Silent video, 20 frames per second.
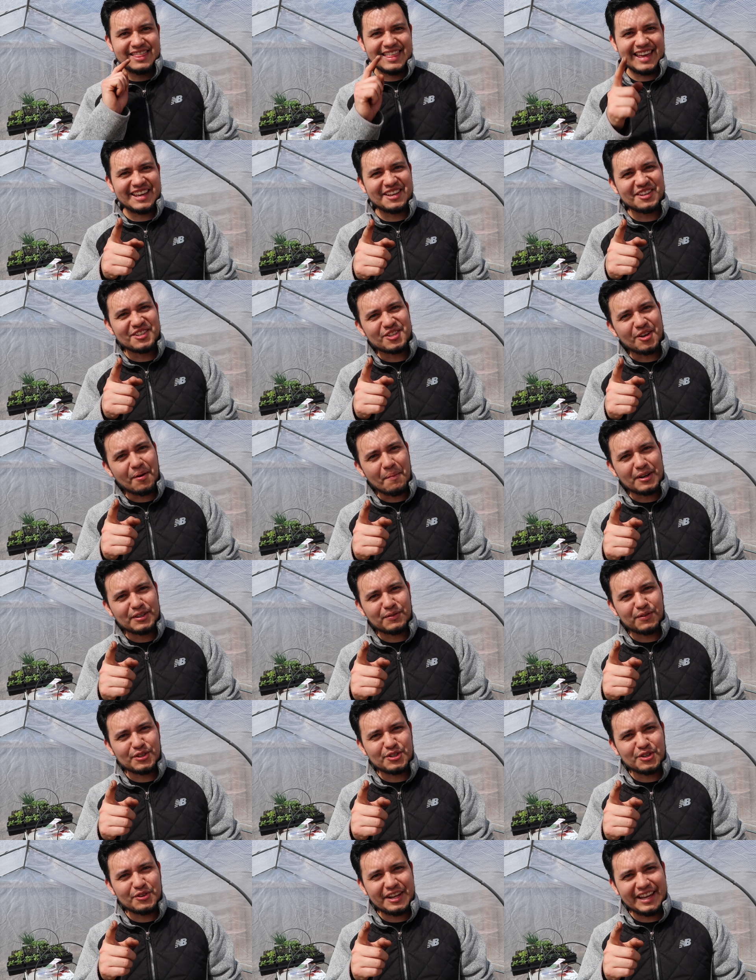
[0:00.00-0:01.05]
Thank you so much
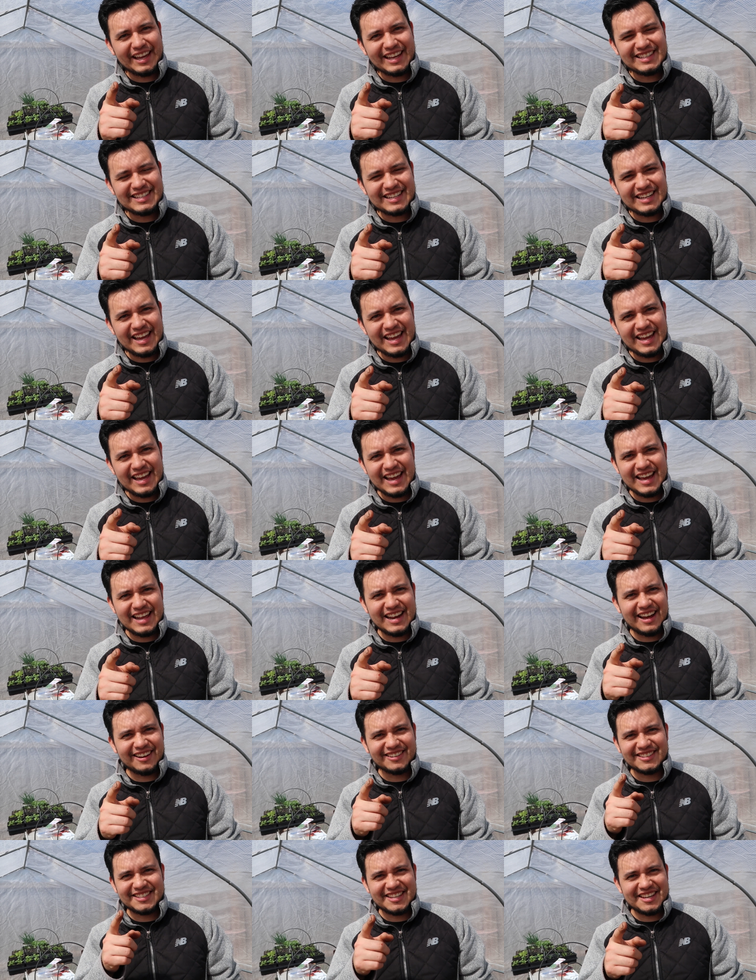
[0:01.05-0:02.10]
for tuning in today,
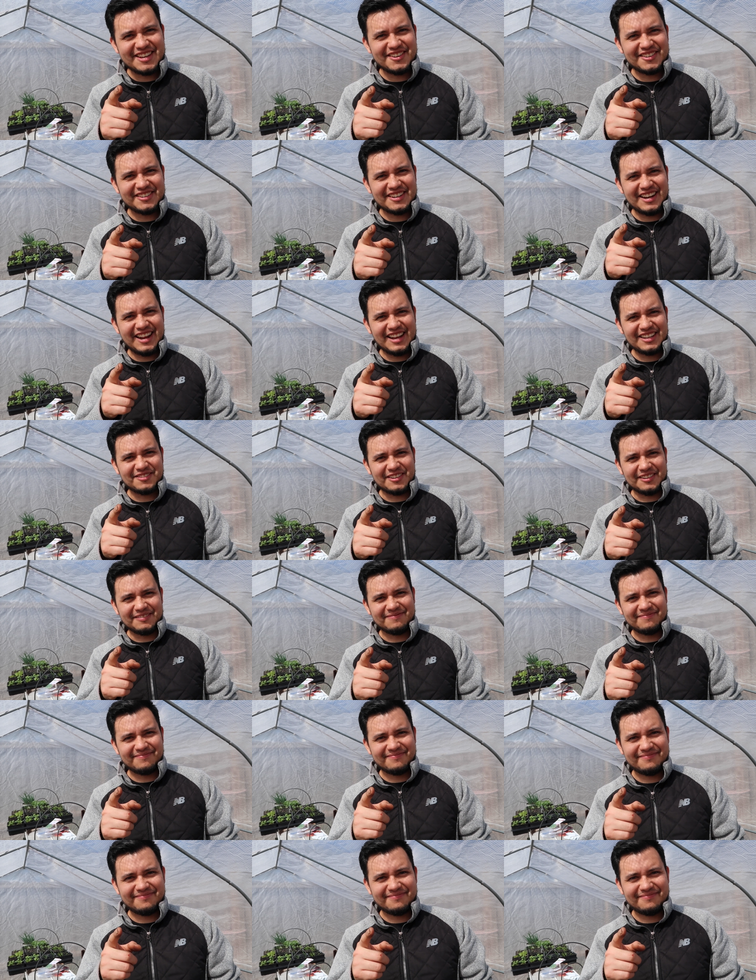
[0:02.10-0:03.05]
and I'll see you on the next one.